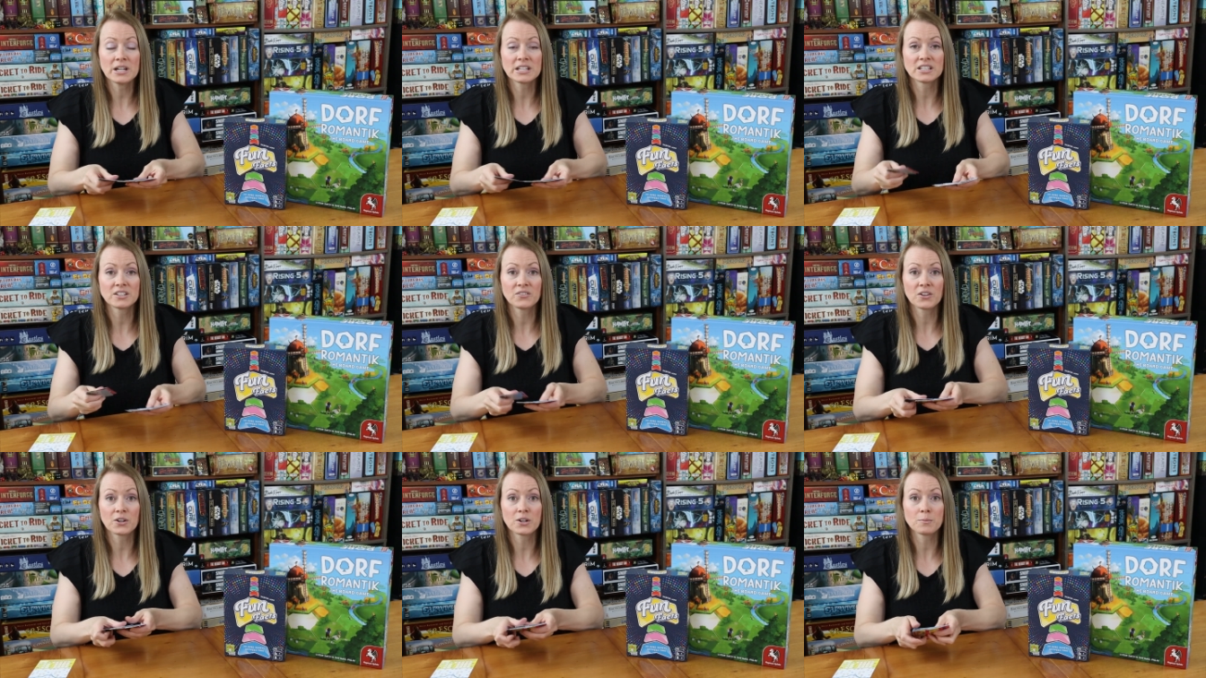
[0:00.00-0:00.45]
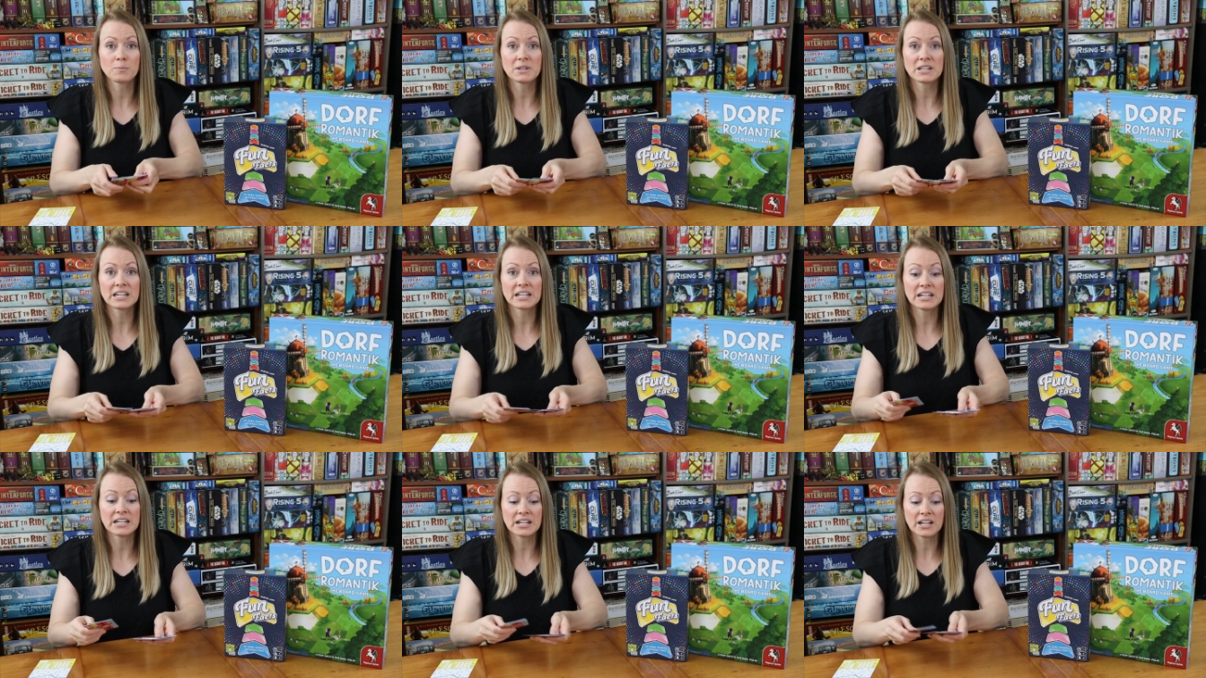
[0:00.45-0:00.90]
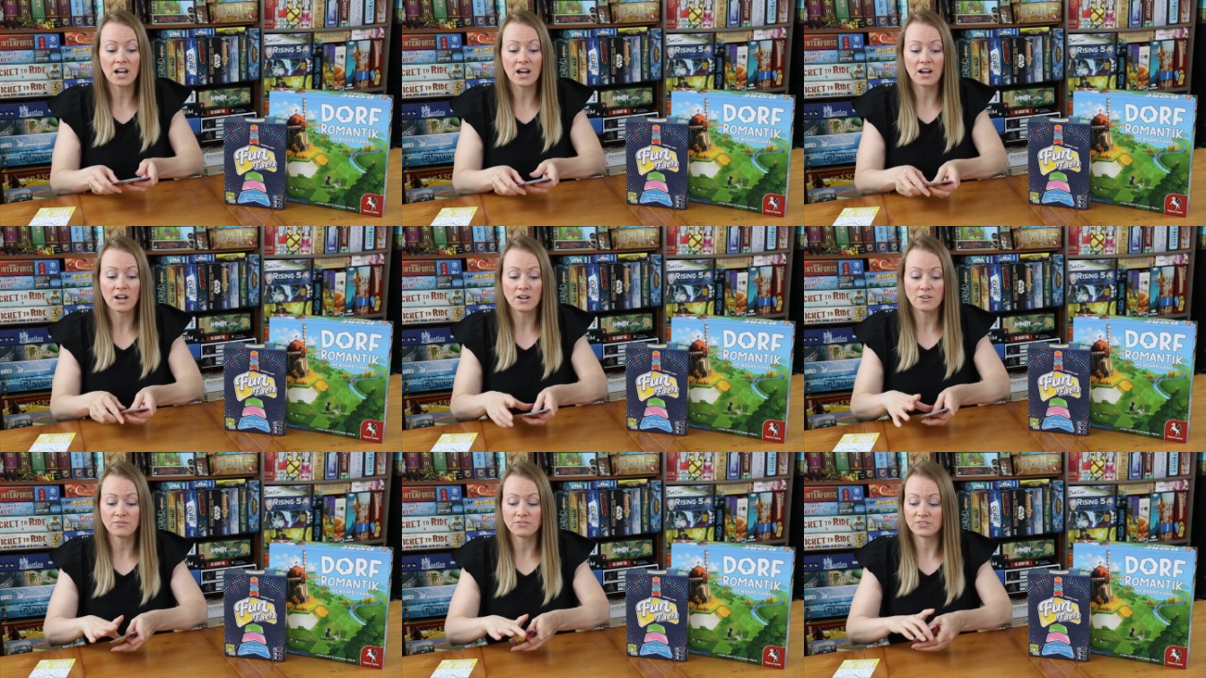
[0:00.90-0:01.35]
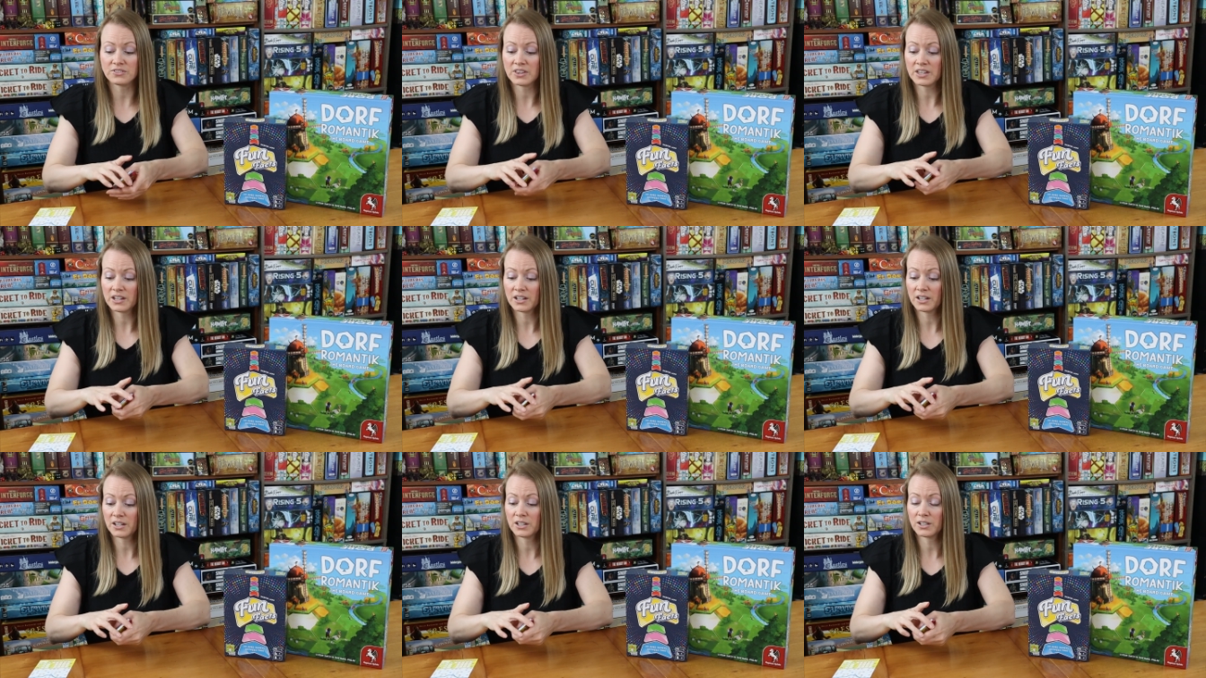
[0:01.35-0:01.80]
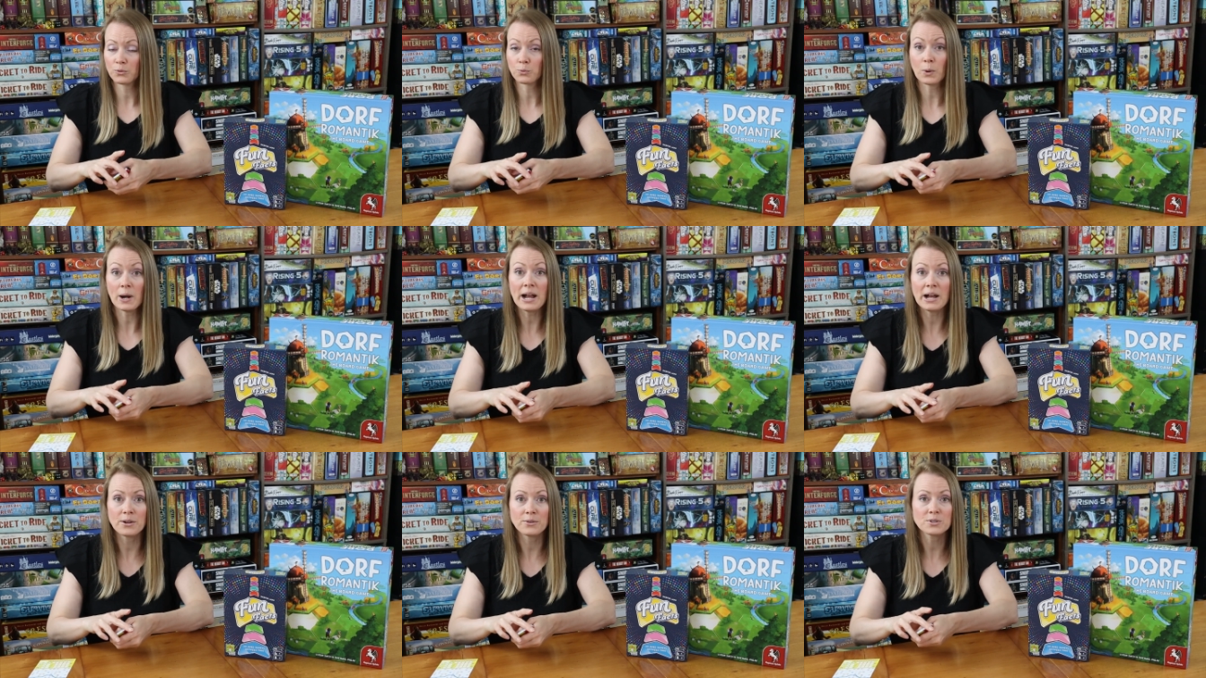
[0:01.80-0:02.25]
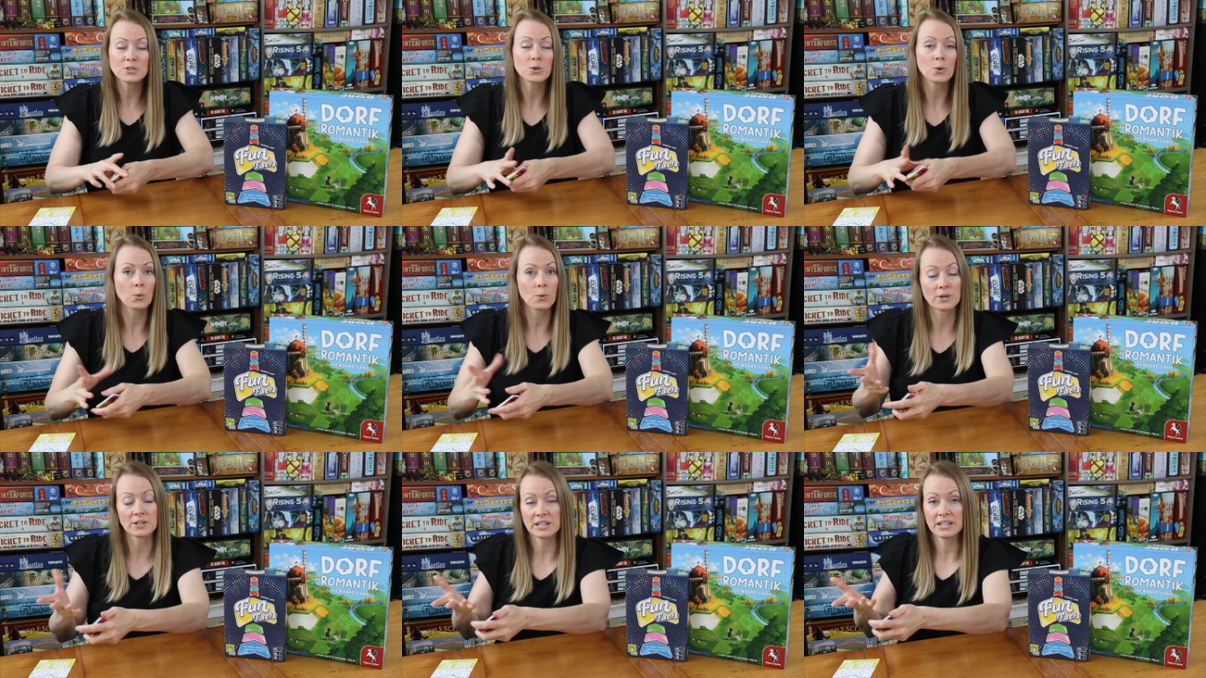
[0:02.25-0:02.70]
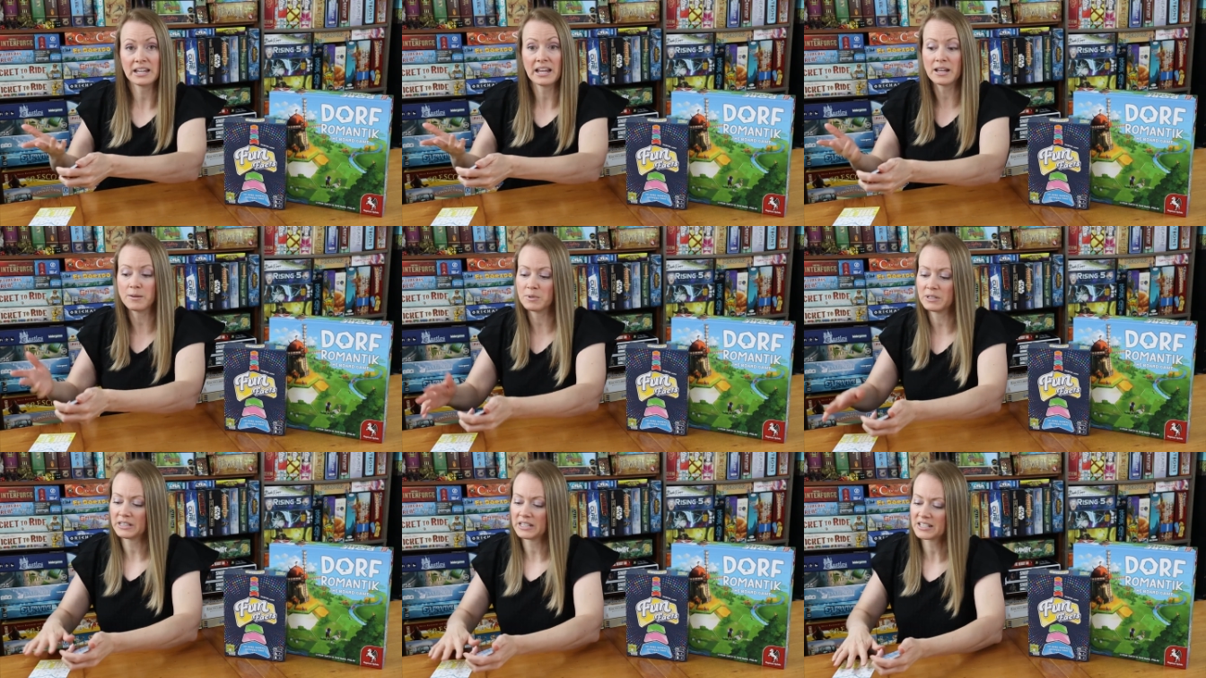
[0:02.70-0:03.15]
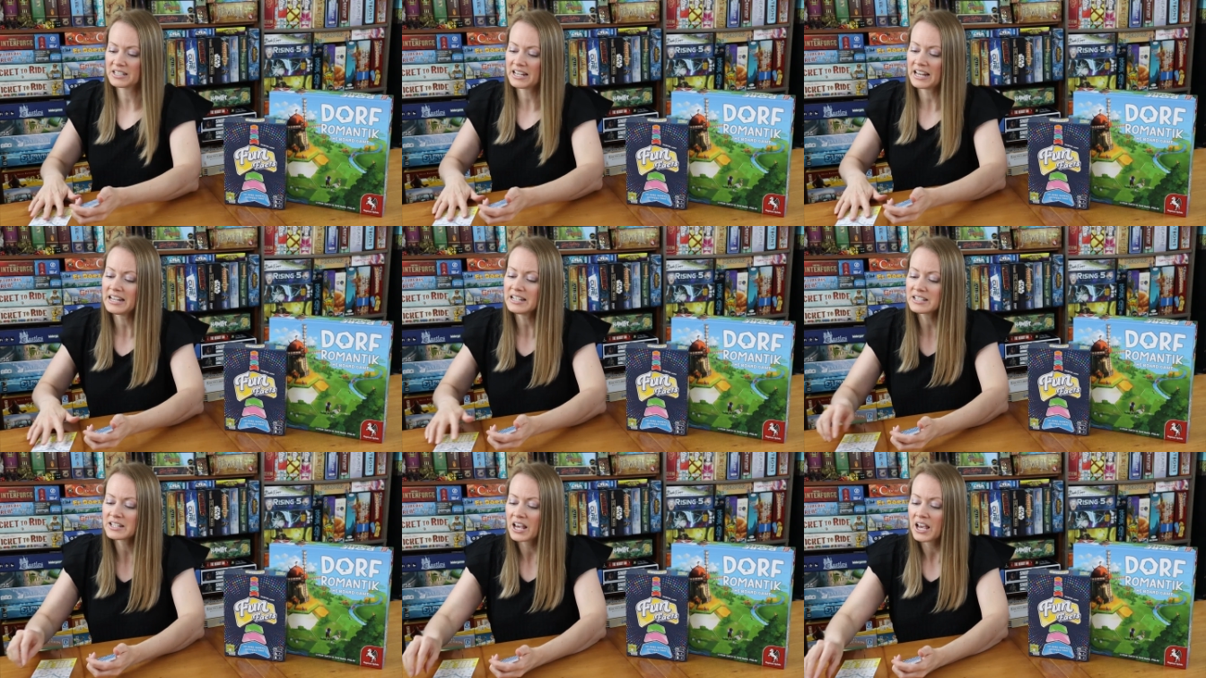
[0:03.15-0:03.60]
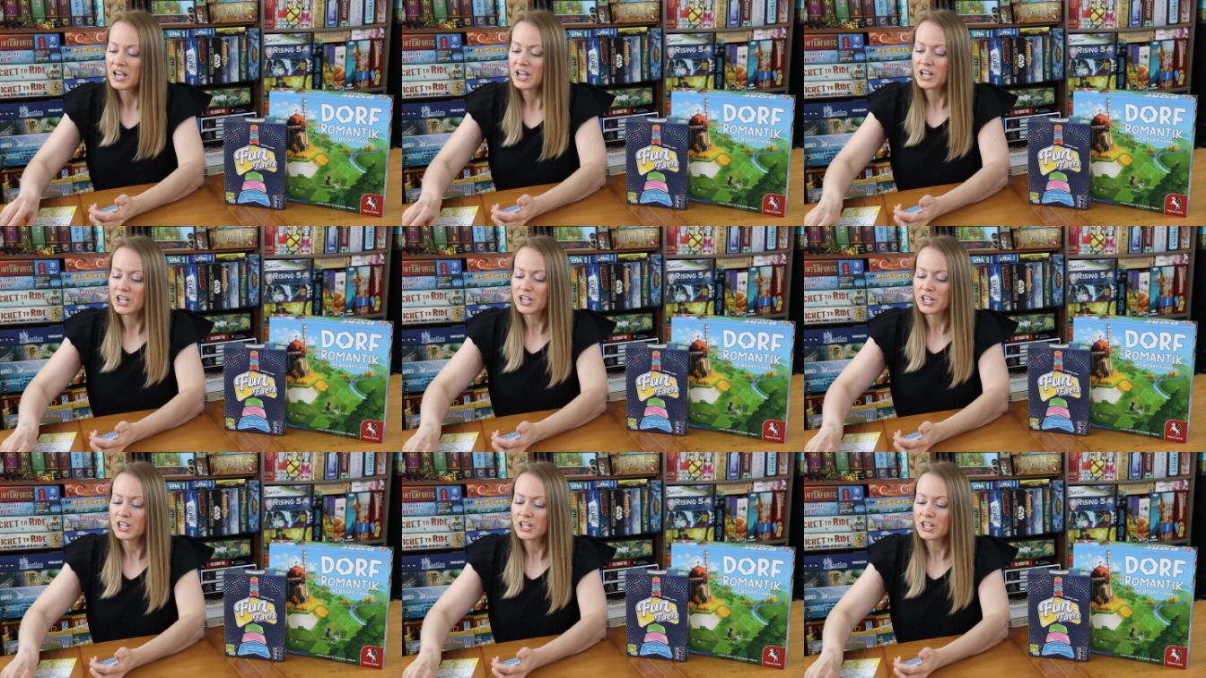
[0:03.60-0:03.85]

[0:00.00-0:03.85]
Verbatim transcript: at the very beginning of the round, or the game in this case,